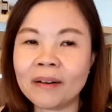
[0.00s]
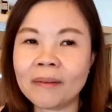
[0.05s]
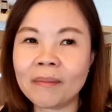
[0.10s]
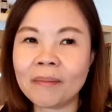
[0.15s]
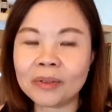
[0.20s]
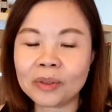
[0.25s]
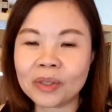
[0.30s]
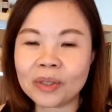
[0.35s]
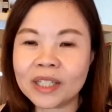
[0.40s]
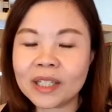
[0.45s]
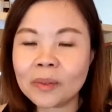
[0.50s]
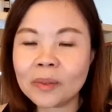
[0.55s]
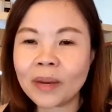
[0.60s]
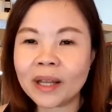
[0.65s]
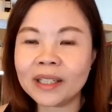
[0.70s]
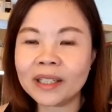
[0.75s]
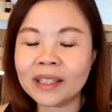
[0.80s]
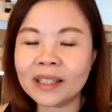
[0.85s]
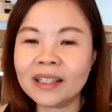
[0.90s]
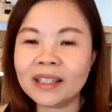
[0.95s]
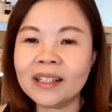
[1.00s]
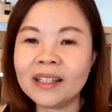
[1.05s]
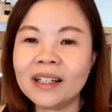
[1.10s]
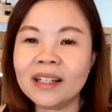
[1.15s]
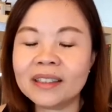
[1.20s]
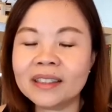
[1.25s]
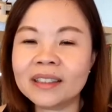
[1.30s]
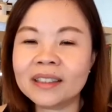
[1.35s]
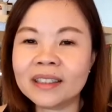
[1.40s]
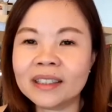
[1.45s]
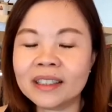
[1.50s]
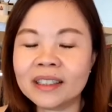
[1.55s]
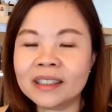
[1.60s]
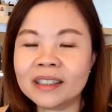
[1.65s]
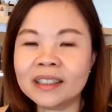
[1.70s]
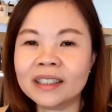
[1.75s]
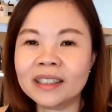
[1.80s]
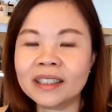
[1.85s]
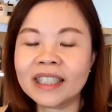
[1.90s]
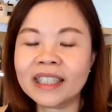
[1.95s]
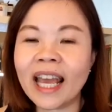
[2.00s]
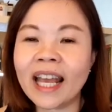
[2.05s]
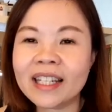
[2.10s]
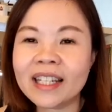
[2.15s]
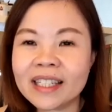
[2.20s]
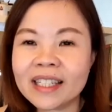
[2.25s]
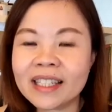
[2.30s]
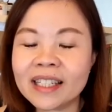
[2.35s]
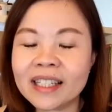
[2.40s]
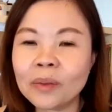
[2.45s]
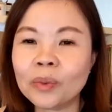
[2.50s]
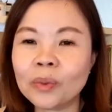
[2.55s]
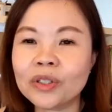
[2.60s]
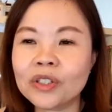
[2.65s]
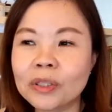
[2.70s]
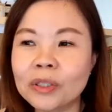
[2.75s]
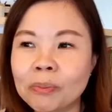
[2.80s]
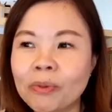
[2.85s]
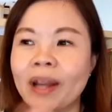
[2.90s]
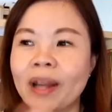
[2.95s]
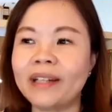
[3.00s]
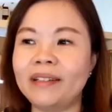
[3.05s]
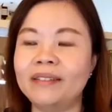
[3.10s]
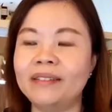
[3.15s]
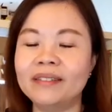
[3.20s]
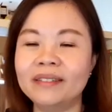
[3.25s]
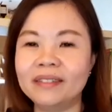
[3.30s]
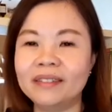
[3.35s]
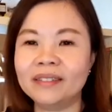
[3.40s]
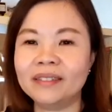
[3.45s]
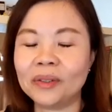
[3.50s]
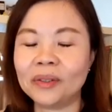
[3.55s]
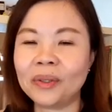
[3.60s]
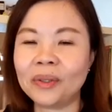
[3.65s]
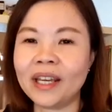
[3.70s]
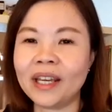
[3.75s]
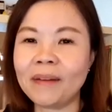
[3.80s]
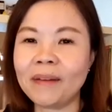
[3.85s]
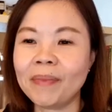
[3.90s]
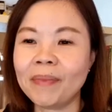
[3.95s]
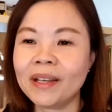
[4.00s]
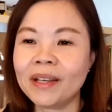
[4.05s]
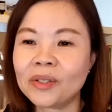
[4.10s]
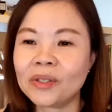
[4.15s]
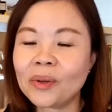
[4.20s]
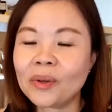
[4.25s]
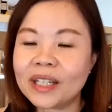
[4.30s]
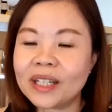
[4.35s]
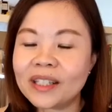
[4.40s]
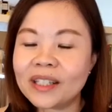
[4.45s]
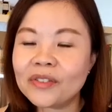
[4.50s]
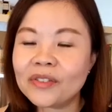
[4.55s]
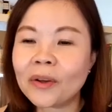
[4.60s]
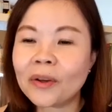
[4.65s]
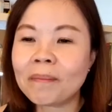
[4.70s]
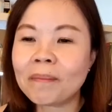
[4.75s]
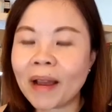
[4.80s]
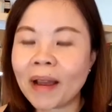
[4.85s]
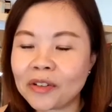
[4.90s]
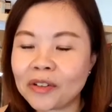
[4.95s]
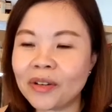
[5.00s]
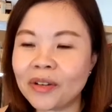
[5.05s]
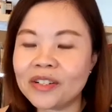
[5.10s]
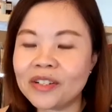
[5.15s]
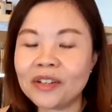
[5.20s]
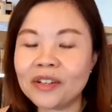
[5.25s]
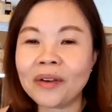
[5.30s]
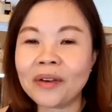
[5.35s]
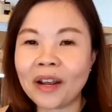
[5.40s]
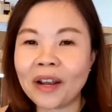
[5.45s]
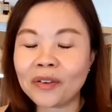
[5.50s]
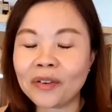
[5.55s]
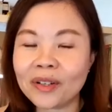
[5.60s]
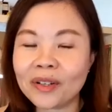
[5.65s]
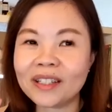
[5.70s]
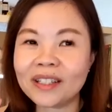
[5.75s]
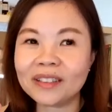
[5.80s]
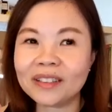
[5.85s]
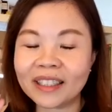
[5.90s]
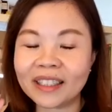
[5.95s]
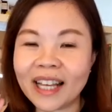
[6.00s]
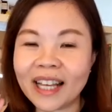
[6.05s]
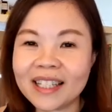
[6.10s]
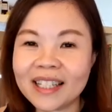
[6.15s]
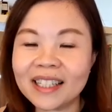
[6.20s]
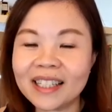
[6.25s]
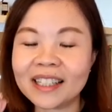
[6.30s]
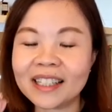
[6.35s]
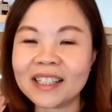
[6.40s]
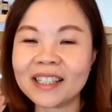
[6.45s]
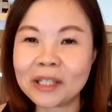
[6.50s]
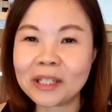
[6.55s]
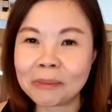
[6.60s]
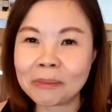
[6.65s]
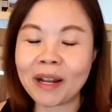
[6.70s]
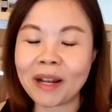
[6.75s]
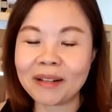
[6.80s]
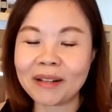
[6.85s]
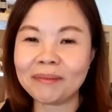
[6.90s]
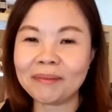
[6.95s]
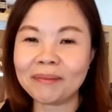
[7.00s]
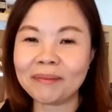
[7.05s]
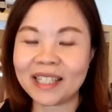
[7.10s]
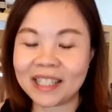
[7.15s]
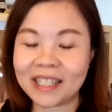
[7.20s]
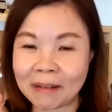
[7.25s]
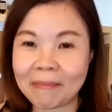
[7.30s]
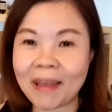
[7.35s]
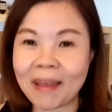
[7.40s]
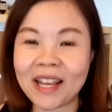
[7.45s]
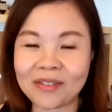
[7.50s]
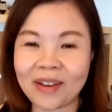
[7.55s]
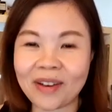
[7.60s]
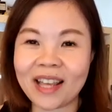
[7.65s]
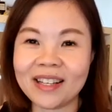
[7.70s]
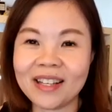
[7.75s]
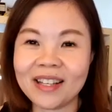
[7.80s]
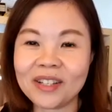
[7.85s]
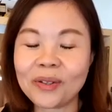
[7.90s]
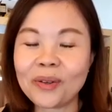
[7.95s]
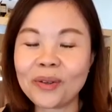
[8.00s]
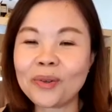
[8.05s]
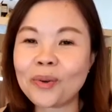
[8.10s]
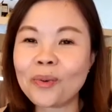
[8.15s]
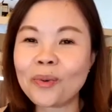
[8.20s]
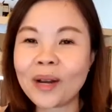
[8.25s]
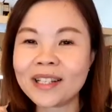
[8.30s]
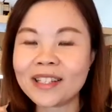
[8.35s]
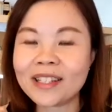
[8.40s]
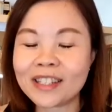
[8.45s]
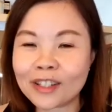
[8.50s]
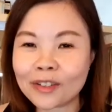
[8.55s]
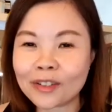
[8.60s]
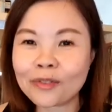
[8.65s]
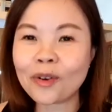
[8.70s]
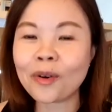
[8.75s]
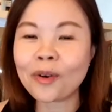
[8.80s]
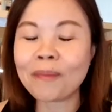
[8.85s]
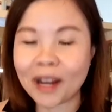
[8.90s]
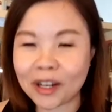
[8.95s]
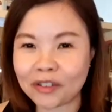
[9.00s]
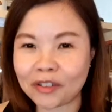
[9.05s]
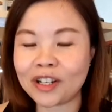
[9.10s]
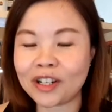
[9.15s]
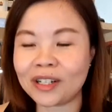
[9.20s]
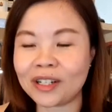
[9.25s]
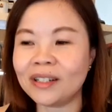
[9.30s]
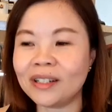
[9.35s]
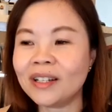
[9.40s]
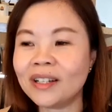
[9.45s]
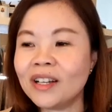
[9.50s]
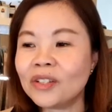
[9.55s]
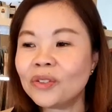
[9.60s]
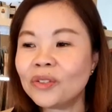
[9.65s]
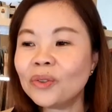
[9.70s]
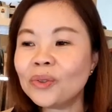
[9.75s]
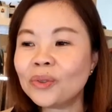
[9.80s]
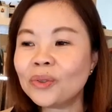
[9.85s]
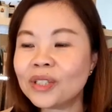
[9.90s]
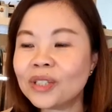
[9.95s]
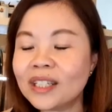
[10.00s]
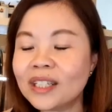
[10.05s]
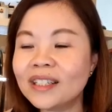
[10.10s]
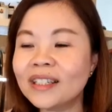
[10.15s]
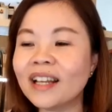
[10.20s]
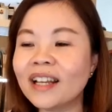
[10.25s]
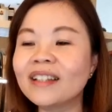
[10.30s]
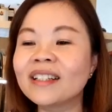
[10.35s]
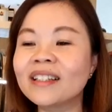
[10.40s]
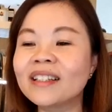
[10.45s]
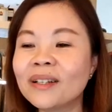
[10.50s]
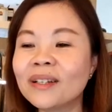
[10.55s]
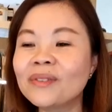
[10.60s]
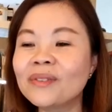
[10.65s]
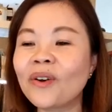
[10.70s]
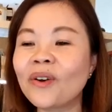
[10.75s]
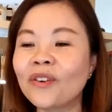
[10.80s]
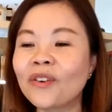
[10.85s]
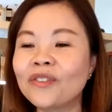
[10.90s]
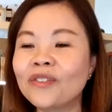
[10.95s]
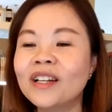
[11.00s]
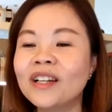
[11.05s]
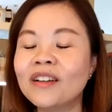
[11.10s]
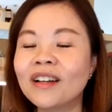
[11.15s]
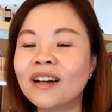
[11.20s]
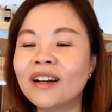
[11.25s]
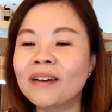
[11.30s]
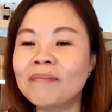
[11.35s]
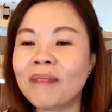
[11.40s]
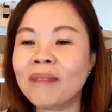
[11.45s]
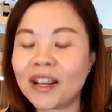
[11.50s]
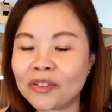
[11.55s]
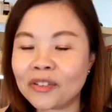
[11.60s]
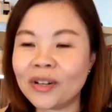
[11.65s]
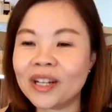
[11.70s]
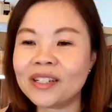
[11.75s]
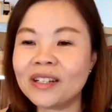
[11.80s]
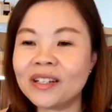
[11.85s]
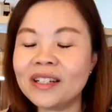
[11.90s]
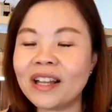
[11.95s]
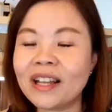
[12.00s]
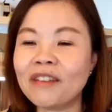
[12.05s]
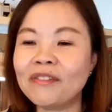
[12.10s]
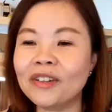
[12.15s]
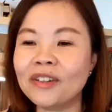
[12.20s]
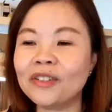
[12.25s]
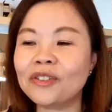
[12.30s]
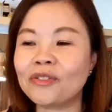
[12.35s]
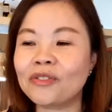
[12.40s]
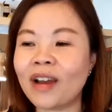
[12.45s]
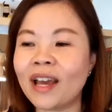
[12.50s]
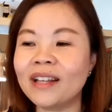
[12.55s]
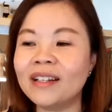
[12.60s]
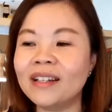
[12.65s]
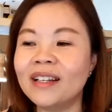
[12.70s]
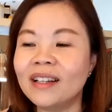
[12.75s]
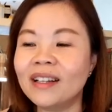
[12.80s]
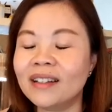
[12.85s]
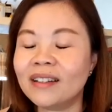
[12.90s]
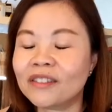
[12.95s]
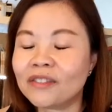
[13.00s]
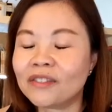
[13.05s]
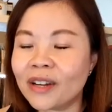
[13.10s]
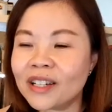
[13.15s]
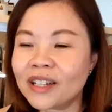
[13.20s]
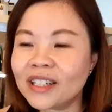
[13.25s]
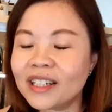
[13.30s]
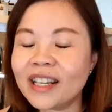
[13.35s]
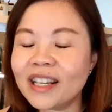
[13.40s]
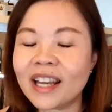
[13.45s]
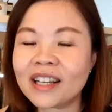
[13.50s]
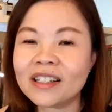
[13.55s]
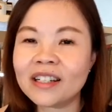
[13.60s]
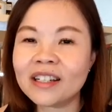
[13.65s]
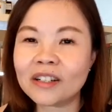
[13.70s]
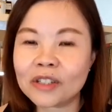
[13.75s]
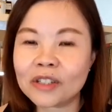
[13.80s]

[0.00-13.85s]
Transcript: to see whether the cancer would spread. Okay, so in terms of migration, right, of course the cancer doesn't spread is the best, right? So you want zero migration. So you see that in terms of migration levels, right, Reishi actually